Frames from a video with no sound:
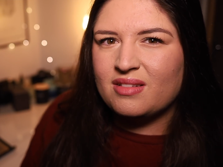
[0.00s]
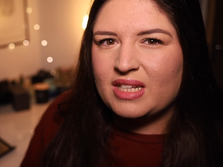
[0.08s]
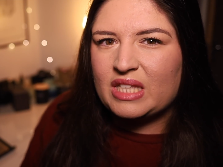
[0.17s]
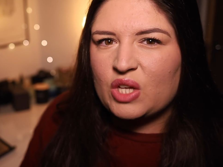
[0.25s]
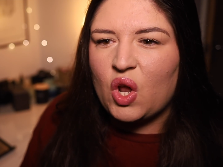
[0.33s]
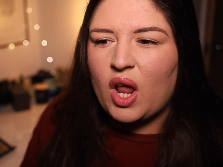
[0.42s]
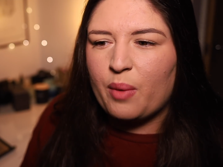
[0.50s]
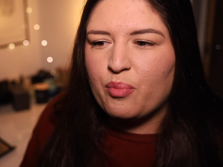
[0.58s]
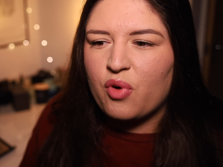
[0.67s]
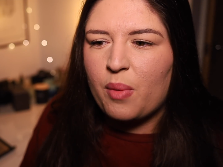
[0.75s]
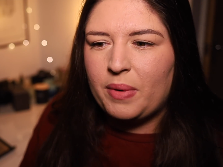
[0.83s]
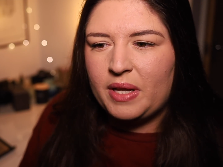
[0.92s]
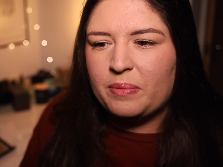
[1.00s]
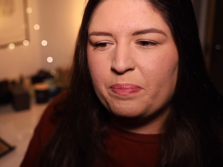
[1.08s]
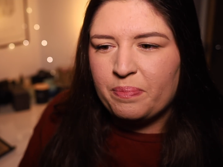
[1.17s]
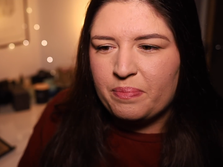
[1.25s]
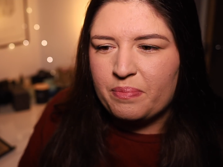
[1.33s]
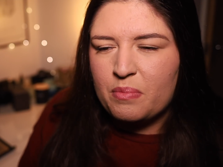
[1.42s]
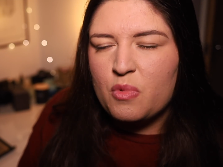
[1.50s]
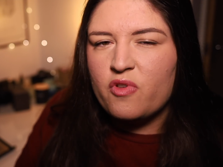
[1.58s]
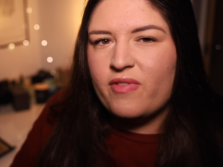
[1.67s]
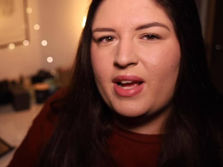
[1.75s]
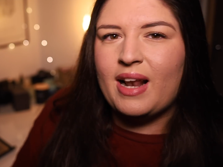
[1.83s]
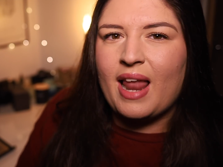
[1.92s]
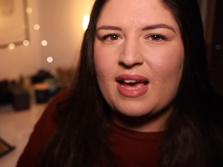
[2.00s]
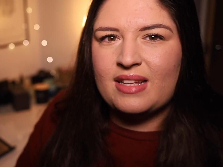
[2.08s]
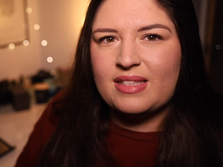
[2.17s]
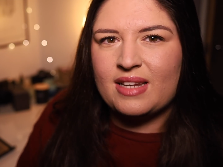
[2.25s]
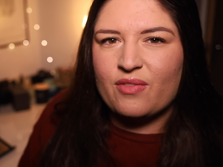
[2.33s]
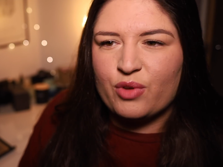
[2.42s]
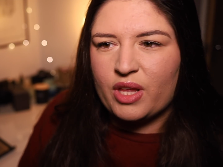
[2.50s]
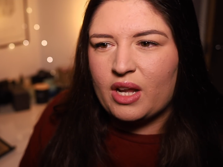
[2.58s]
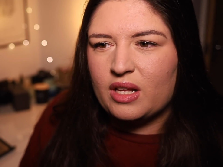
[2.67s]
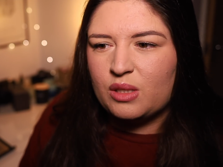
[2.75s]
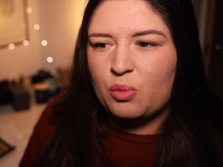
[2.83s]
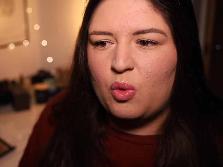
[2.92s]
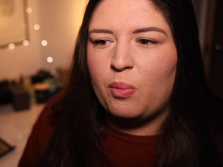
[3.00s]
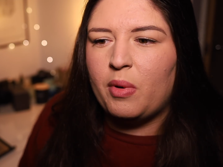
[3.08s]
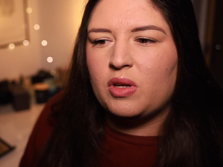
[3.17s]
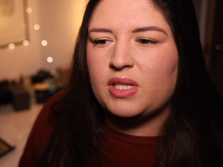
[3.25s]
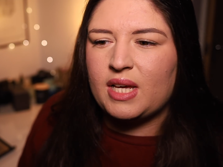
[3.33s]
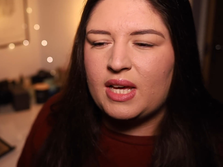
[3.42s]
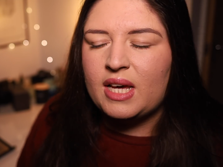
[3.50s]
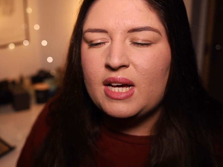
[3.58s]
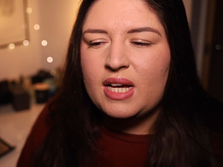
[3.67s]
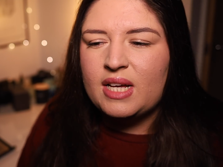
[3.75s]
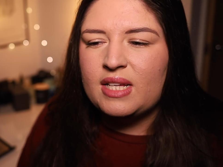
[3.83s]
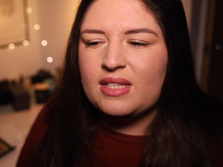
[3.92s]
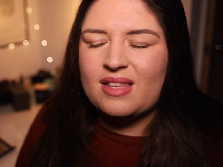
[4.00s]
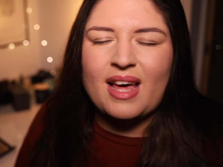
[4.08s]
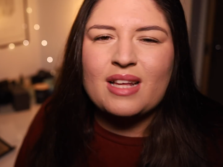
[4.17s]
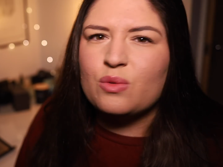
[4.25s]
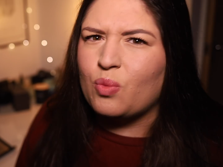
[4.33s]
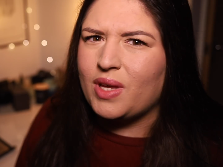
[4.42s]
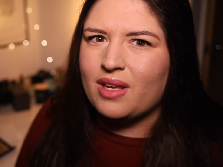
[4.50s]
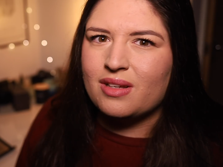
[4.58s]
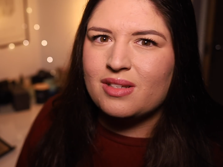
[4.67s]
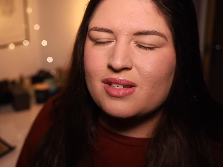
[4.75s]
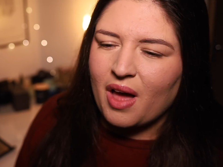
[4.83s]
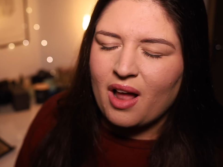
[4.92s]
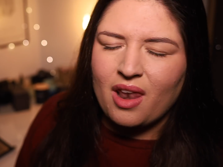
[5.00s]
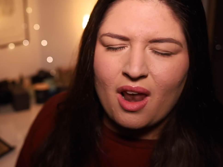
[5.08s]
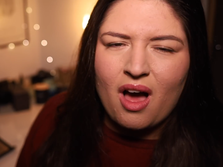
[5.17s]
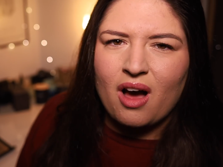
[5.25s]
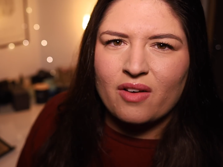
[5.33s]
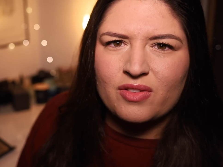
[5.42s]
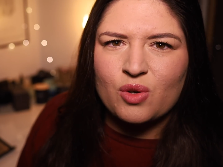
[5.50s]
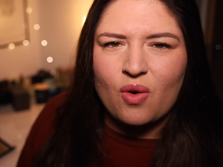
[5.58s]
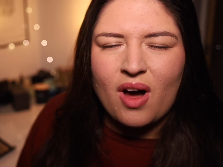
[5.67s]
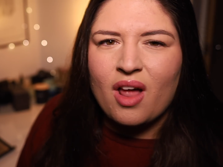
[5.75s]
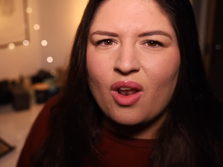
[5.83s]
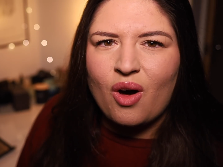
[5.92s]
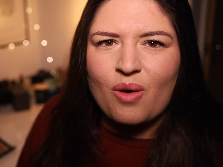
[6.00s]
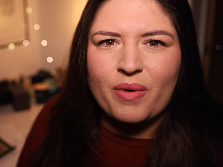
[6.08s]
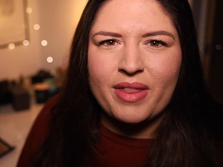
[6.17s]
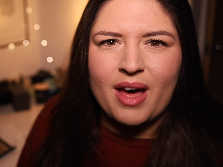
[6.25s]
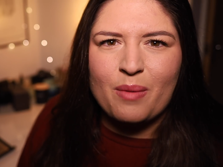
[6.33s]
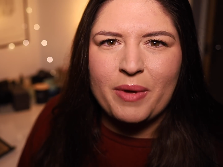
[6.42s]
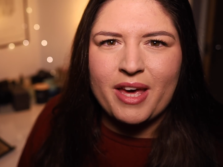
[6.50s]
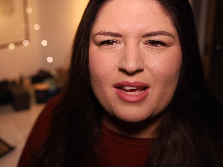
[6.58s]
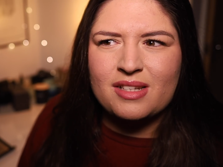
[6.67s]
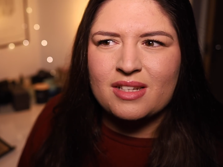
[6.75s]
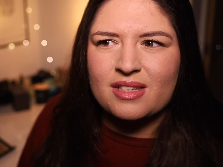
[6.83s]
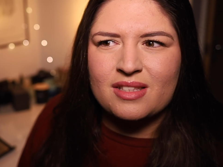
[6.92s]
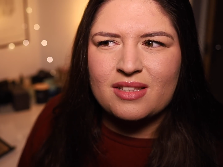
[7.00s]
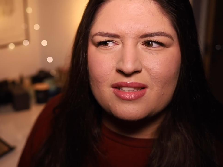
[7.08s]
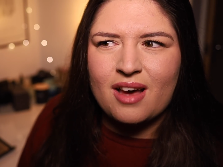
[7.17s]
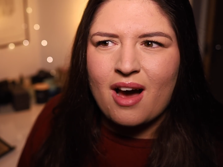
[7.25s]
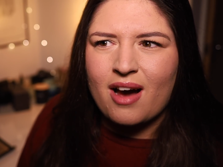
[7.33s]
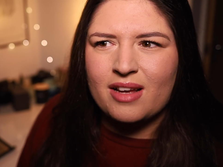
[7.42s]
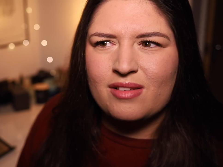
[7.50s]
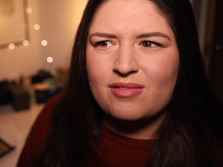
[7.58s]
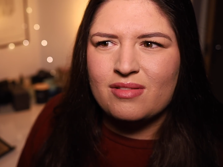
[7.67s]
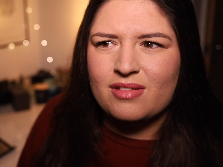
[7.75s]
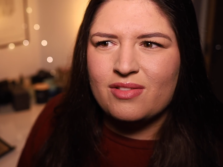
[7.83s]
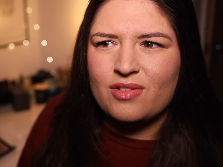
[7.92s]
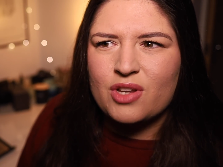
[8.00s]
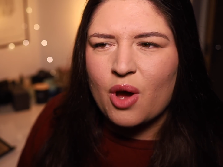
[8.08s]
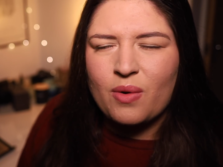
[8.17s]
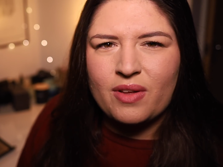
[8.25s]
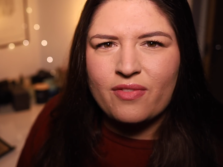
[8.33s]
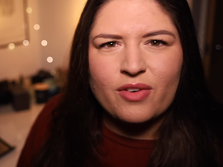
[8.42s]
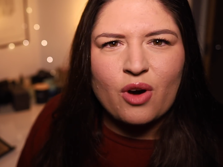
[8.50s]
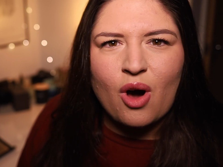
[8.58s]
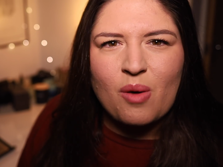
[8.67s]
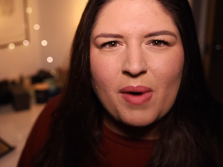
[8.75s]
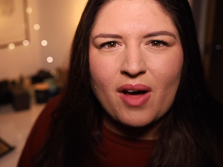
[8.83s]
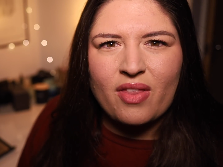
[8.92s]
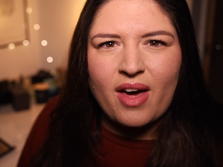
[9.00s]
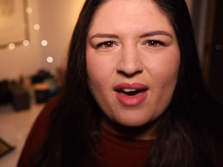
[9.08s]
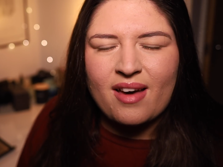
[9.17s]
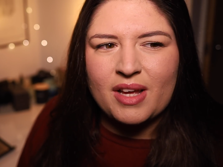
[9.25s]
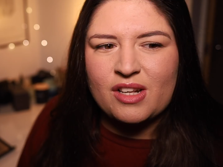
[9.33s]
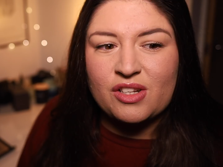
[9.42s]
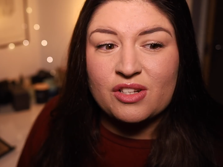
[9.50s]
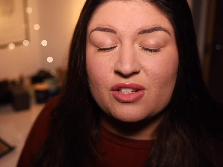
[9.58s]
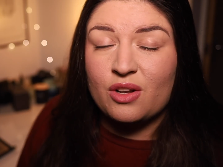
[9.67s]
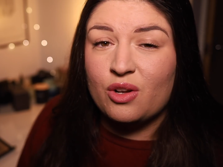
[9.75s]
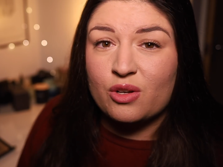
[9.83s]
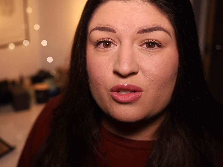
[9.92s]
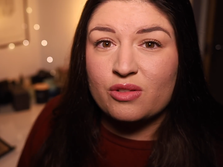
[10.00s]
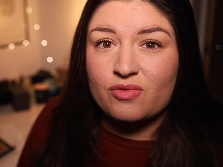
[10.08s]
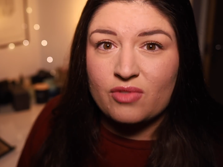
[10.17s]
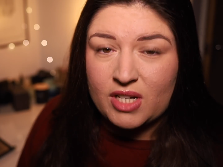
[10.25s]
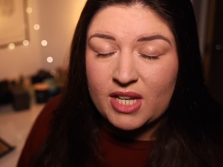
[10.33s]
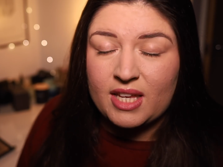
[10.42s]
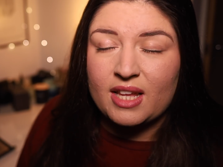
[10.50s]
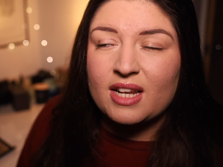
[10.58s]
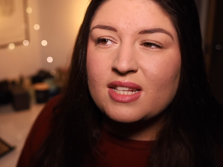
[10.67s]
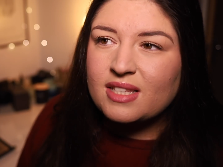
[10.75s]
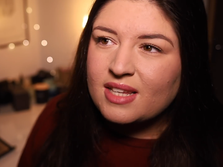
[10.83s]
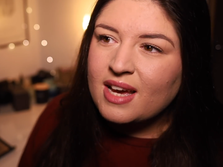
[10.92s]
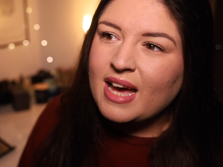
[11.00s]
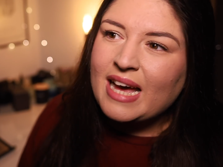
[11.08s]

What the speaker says: It's got like proper moving legs and everything in a small body. So that's weird. I laughed quite a lot when that appeared, because I totally forgot about that. It just looks ridiculous.